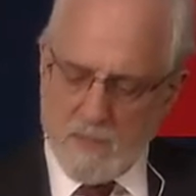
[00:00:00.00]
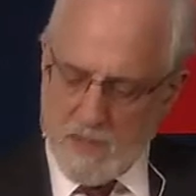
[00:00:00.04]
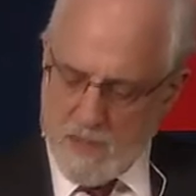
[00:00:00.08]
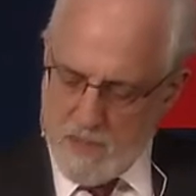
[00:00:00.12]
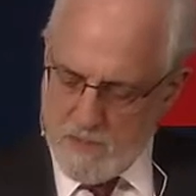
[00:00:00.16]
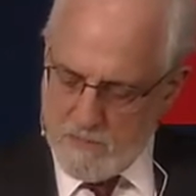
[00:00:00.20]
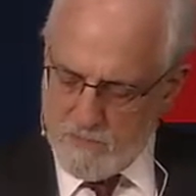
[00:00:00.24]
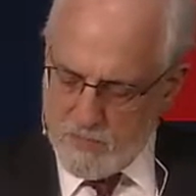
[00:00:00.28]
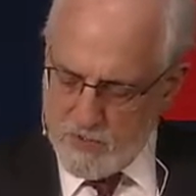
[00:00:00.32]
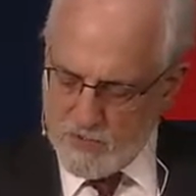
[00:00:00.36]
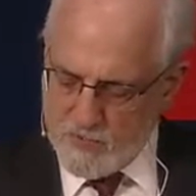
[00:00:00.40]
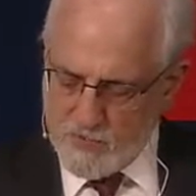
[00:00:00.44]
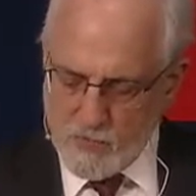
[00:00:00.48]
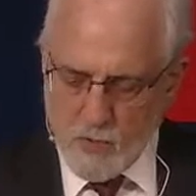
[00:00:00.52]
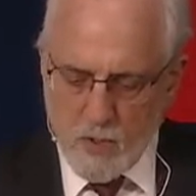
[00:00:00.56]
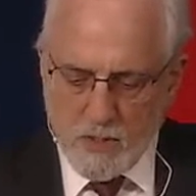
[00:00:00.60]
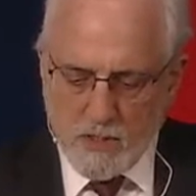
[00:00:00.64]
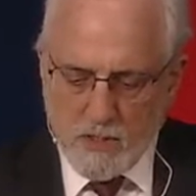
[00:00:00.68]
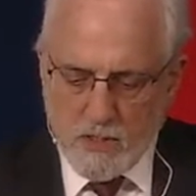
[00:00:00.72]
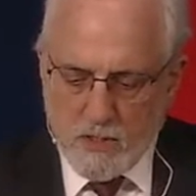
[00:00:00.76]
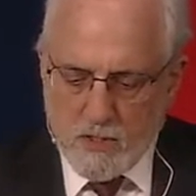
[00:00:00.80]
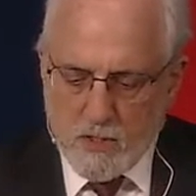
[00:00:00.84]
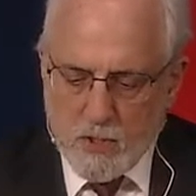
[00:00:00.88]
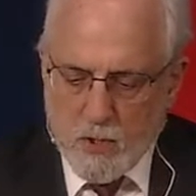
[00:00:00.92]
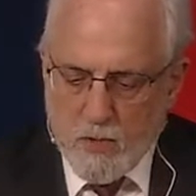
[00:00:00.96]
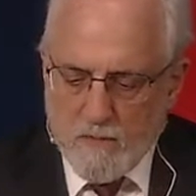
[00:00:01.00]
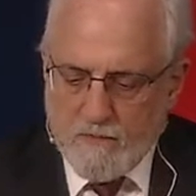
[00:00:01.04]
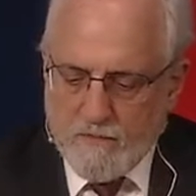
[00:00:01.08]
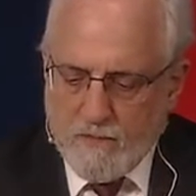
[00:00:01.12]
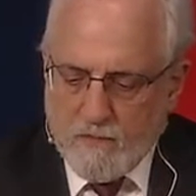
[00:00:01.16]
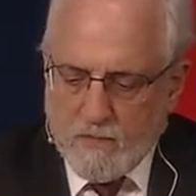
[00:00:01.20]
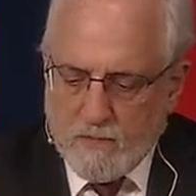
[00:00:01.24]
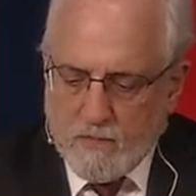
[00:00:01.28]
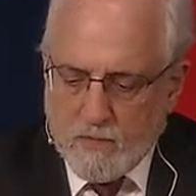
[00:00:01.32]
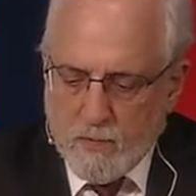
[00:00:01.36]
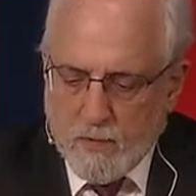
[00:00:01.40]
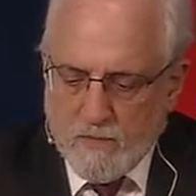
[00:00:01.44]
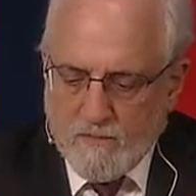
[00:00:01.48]
And just quickly to go
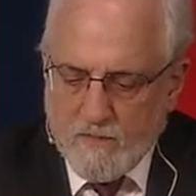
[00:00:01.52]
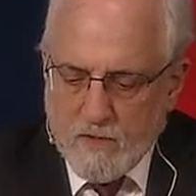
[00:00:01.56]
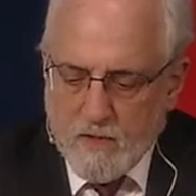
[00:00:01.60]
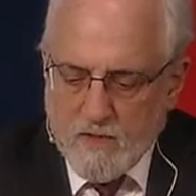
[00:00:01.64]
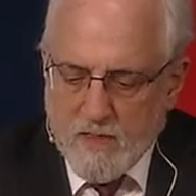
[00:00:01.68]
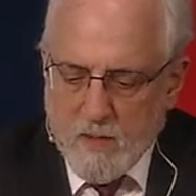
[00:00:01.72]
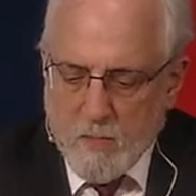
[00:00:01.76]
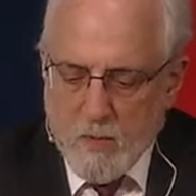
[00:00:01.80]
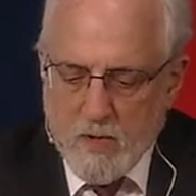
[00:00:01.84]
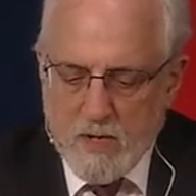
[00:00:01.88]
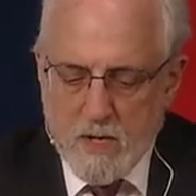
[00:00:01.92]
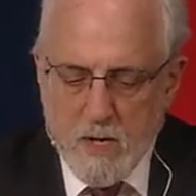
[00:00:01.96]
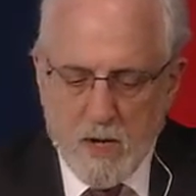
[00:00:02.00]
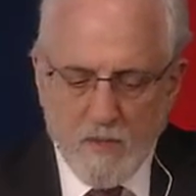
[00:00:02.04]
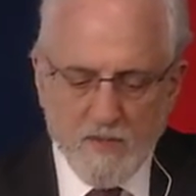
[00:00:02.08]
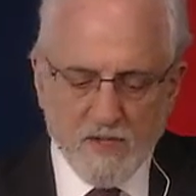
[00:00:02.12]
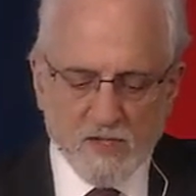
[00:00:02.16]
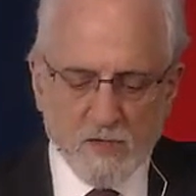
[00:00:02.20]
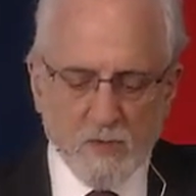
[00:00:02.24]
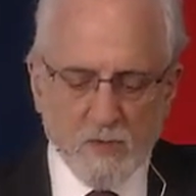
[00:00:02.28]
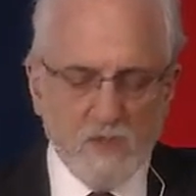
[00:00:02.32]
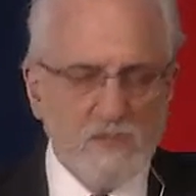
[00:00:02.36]
through a few of them, we know this.